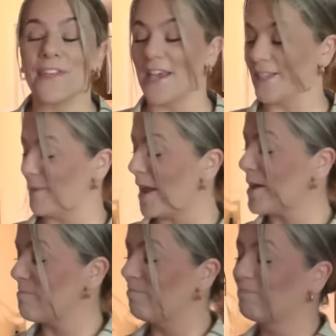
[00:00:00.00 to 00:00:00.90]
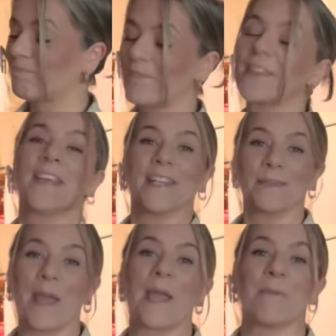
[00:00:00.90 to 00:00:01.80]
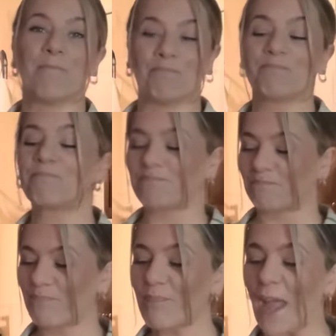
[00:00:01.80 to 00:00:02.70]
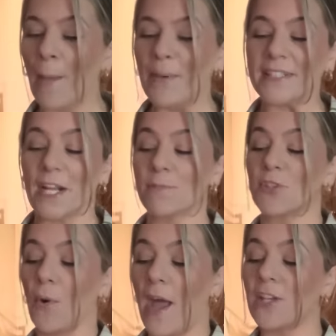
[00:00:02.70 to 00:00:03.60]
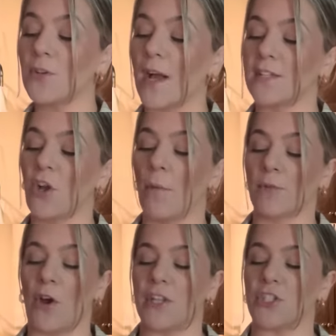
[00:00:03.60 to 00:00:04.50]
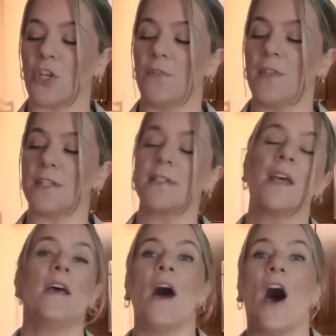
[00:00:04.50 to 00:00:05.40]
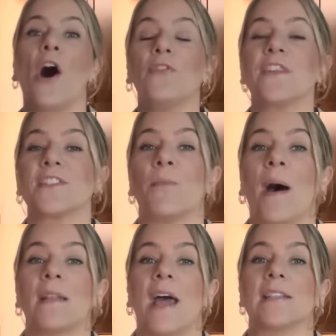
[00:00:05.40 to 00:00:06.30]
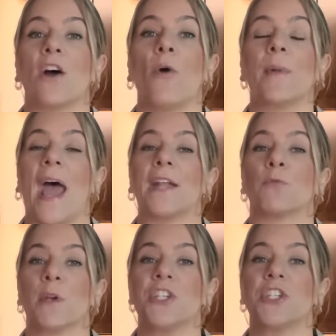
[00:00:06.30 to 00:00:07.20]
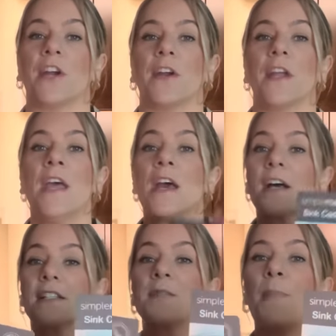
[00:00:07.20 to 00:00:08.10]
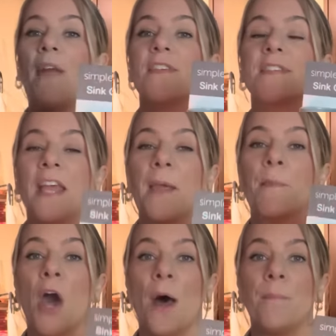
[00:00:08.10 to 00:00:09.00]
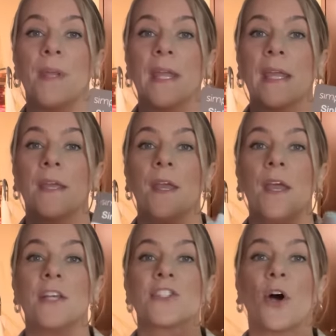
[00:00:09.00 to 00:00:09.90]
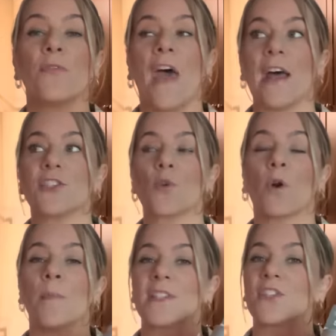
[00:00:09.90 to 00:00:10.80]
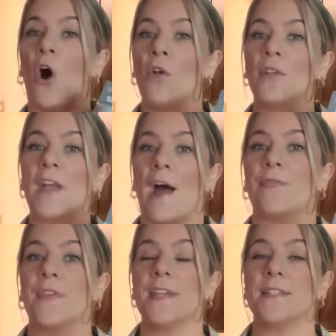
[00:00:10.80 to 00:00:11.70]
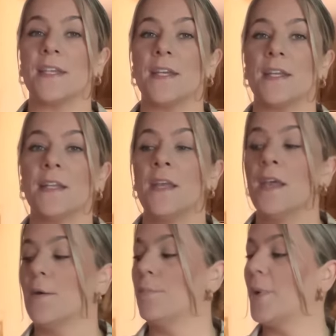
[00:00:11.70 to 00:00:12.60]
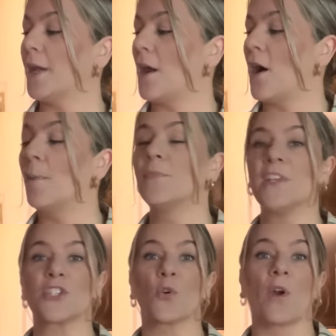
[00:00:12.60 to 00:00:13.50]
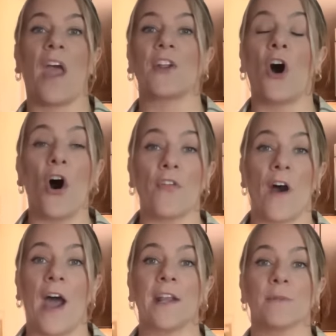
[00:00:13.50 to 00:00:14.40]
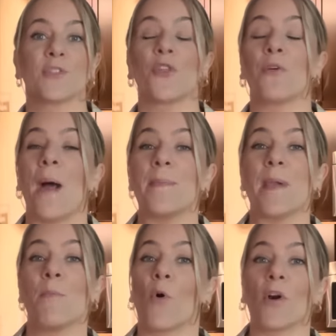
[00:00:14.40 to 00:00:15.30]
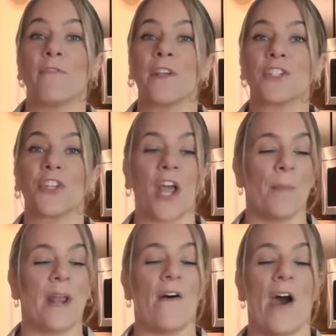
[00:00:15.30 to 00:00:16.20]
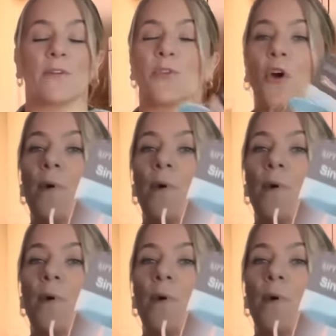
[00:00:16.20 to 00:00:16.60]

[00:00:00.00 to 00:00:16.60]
Yes, ma'am. Yes, ma'am. I picked it up. So as you guys know, I'm going to go ahead and show you this. I hauled this on my last haul, but I had to reshare it because it's by the same company. So that store must have only got these in, but this store had all the items. So there might be more eventually coming out. I don't know.